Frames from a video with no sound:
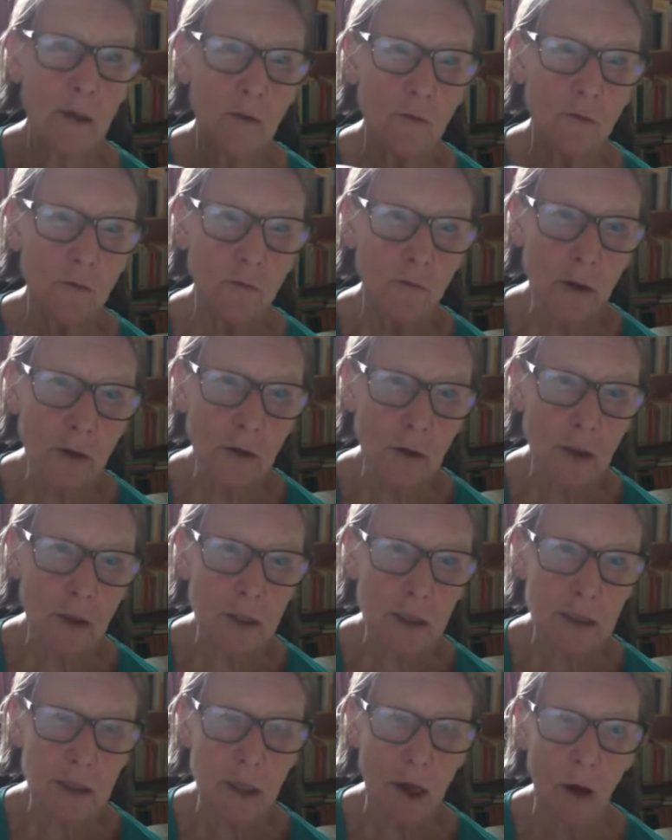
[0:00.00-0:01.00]

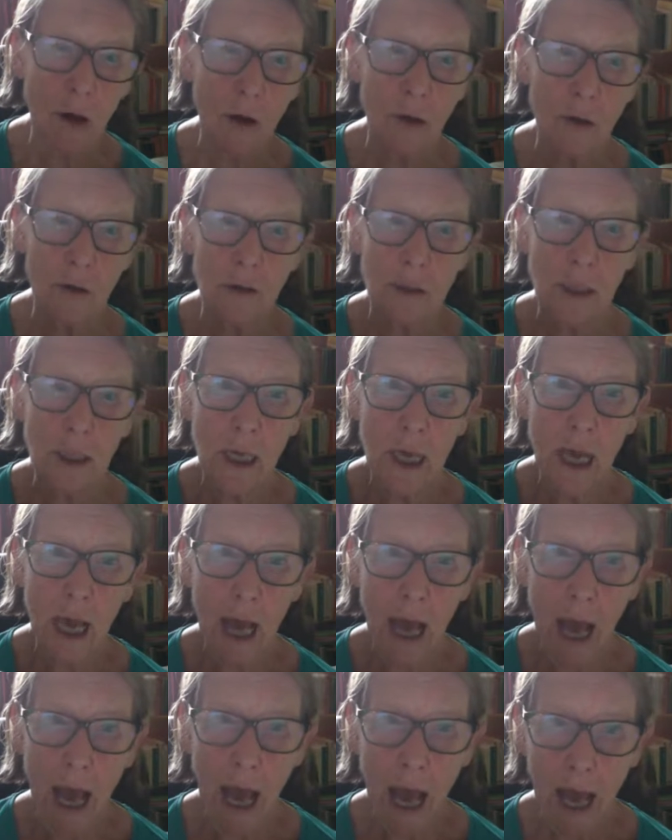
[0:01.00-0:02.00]
Focus on
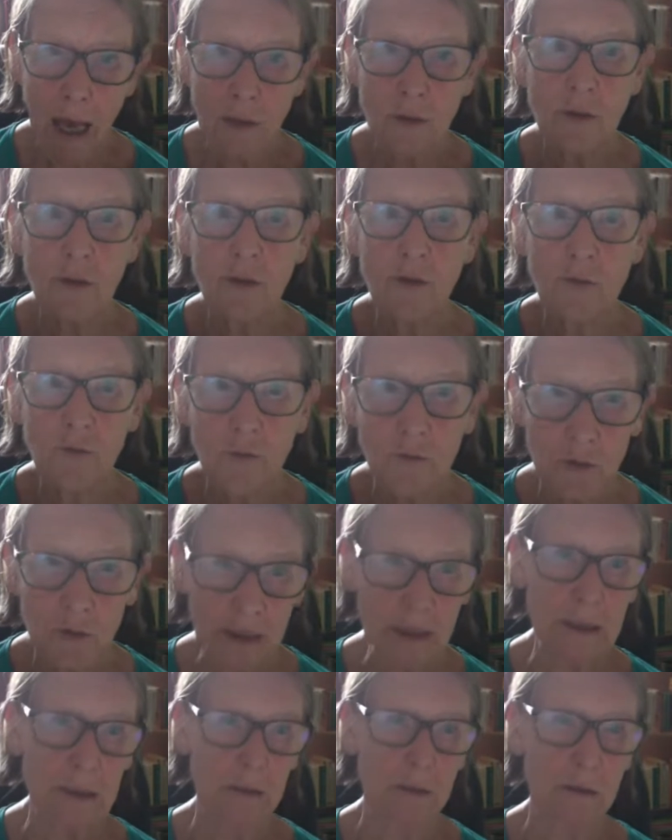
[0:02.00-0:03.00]
how you
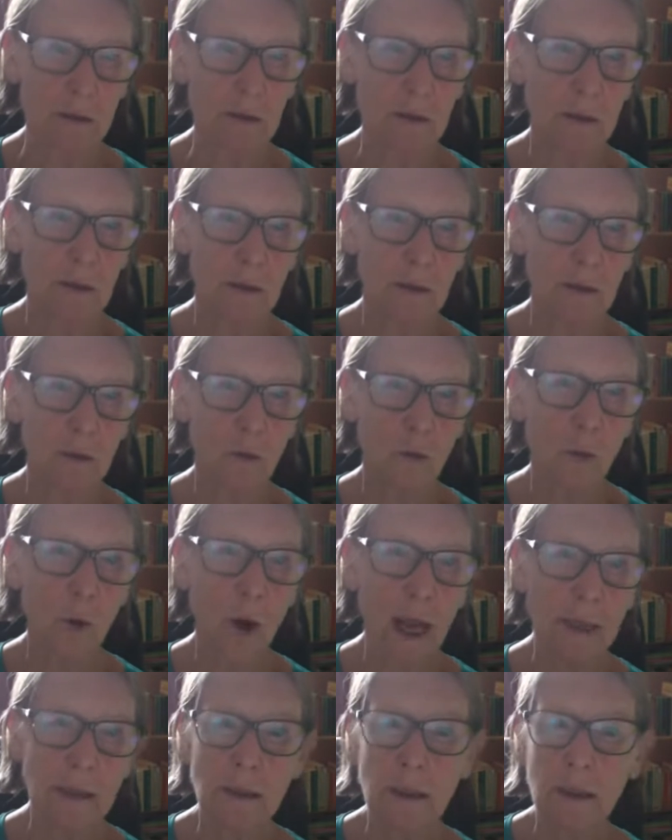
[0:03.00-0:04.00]
feel
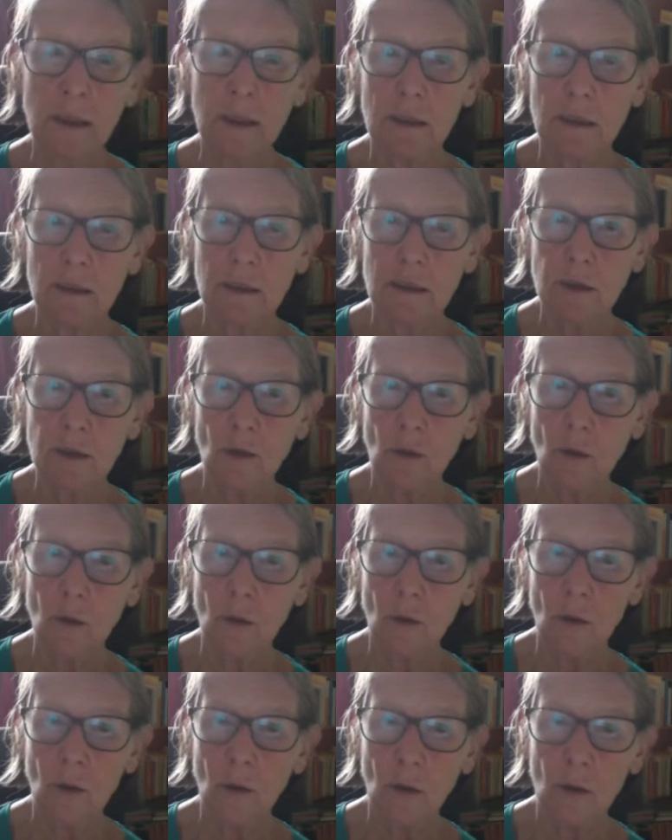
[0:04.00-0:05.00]
when
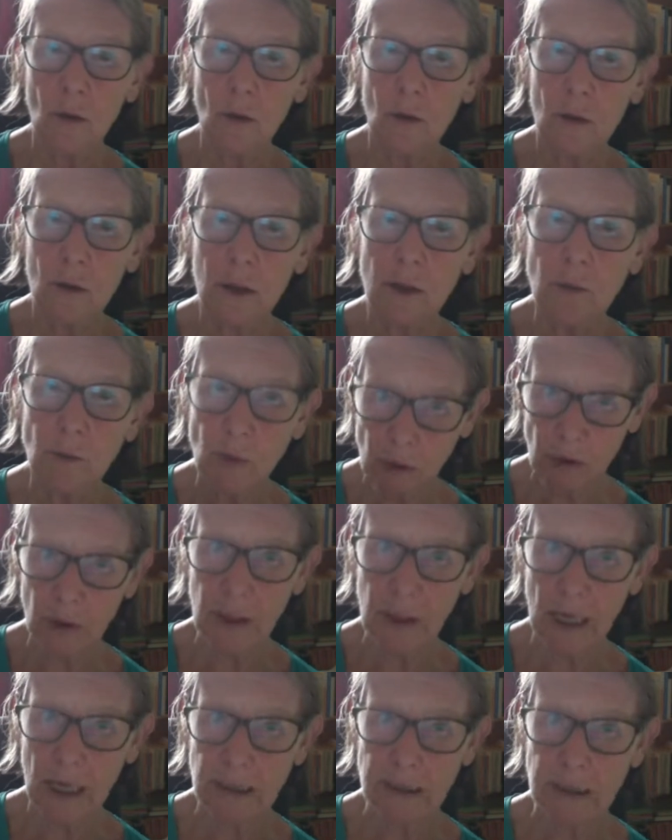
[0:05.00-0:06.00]
you're
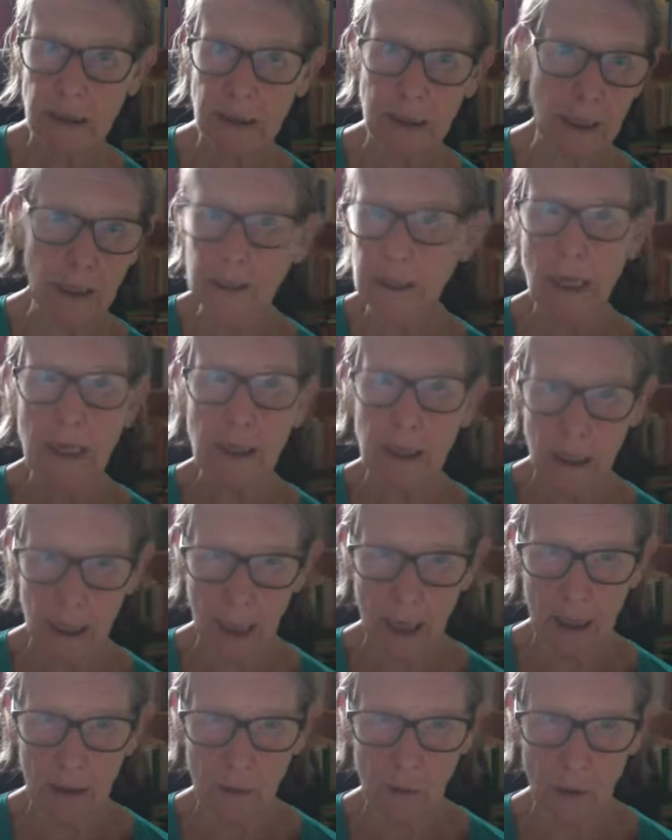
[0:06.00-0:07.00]
communicating in any
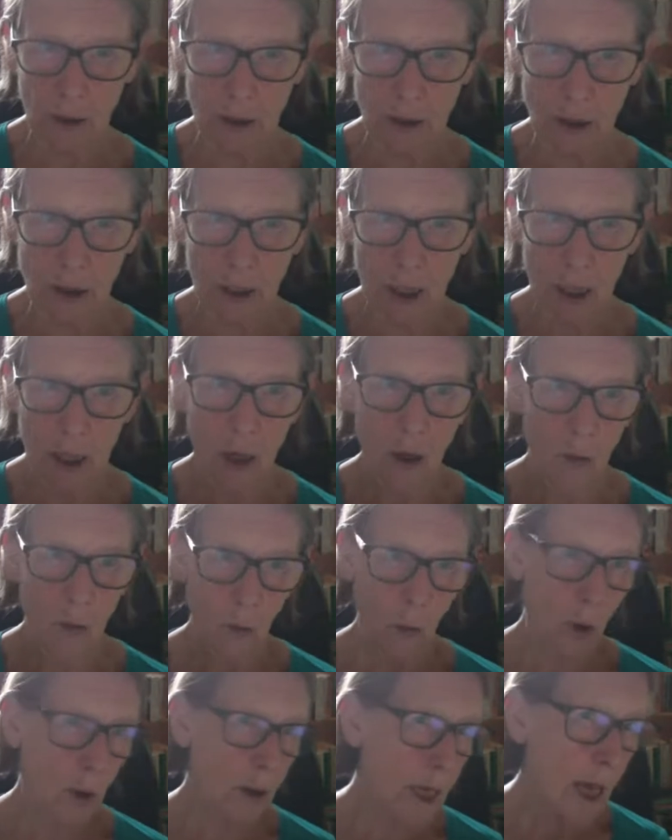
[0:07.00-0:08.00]
language.
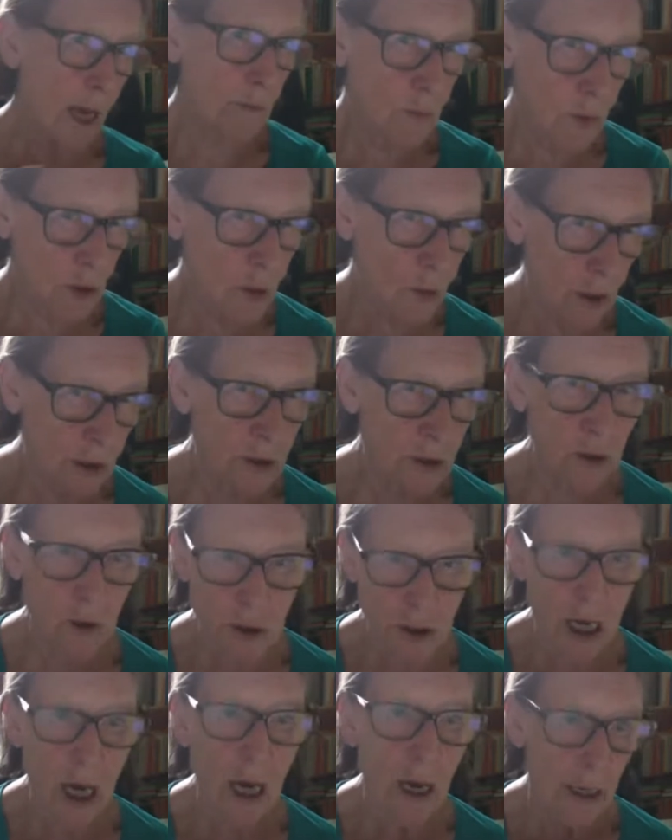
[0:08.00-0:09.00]
What happens when you're
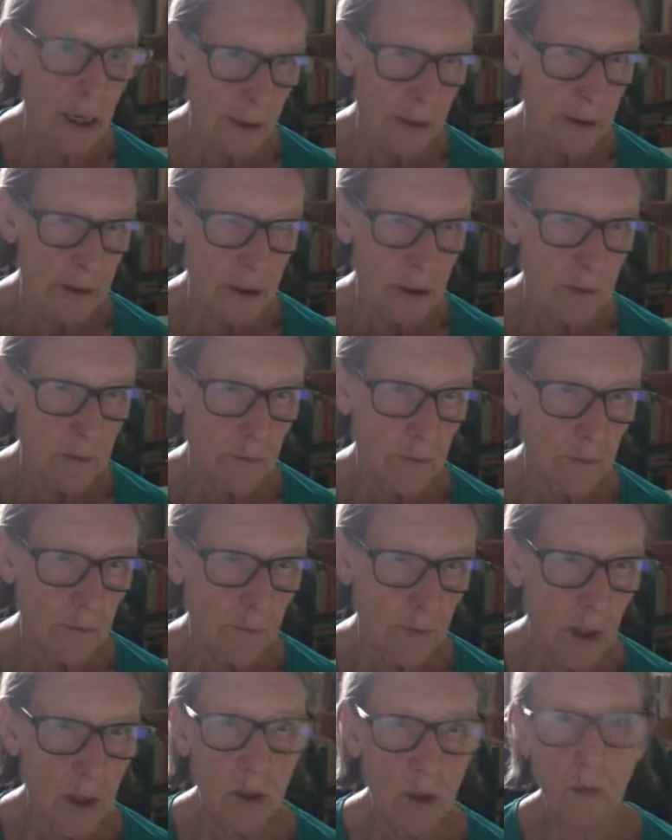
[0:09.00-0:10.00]
tired?
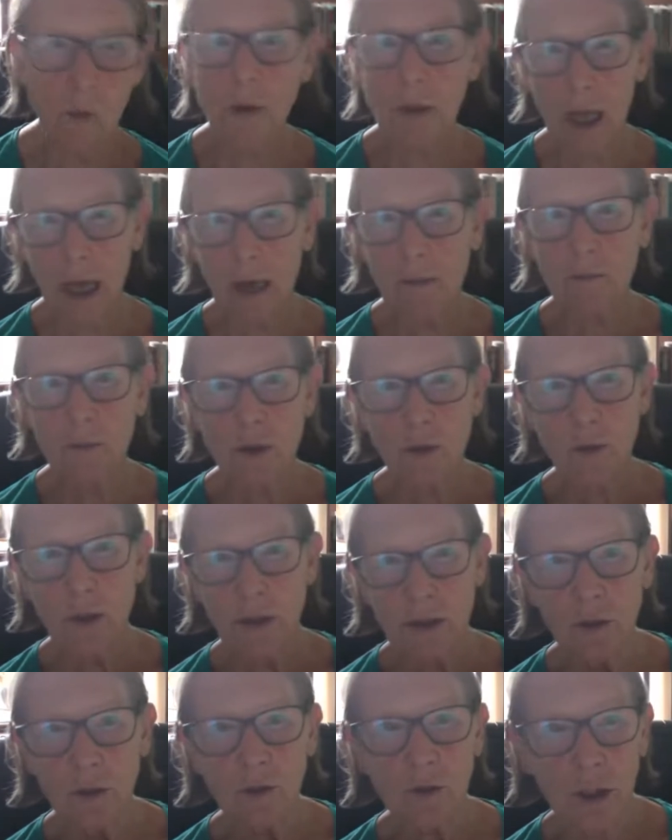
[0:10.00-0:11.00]
What happens when
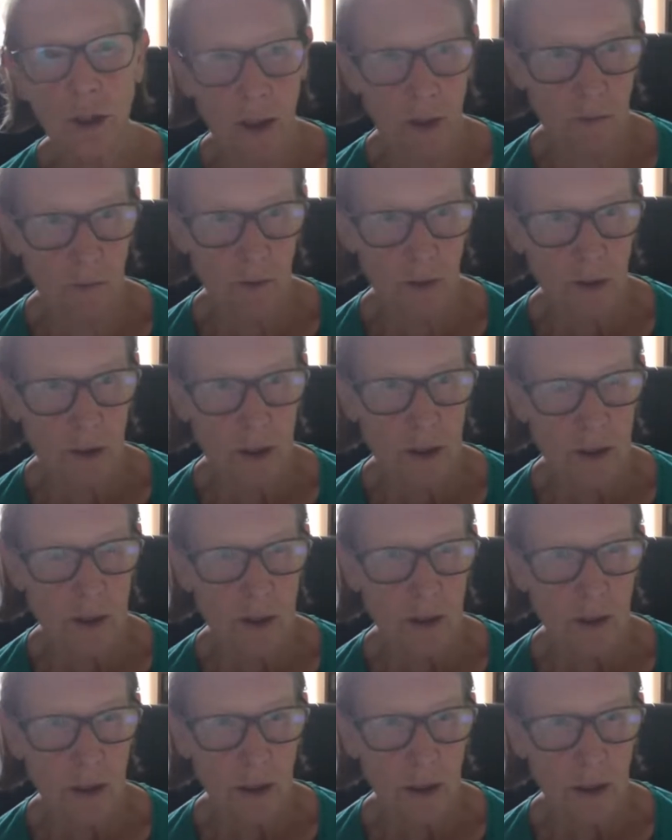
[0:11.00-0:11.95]
you're nervous?